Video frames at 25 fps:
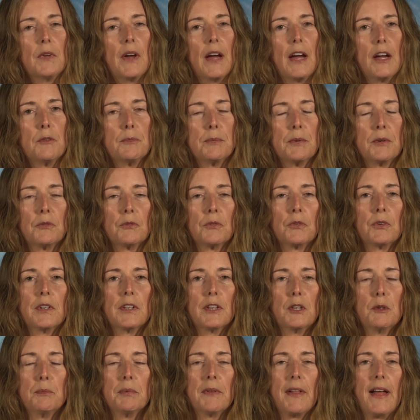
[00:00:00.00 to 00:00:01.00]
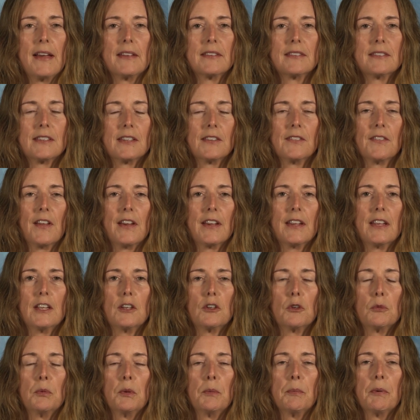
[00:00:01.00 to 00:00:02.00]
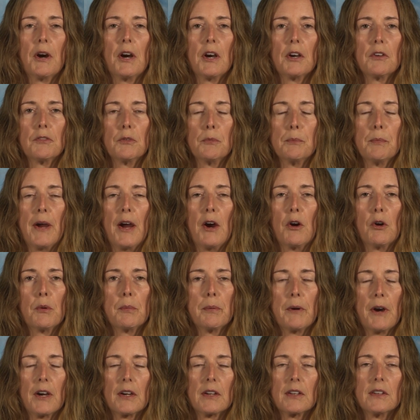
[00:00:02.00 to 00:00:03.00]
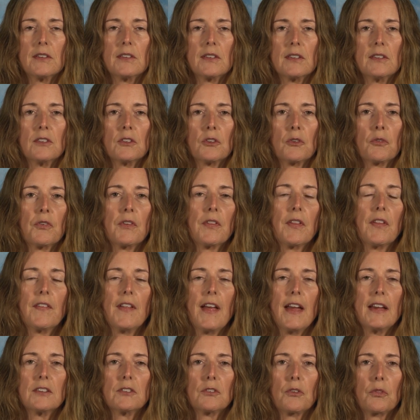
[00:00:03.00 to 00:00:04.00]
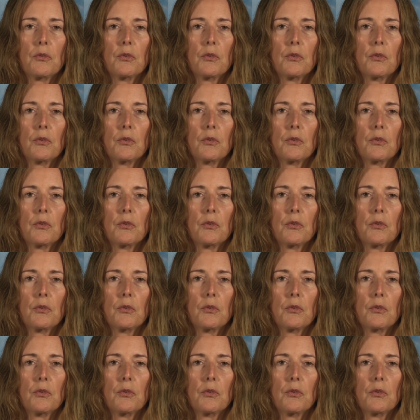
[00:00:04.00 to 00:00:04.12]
I've been really blessed and lucky to be part of Empower Parkinson's for the last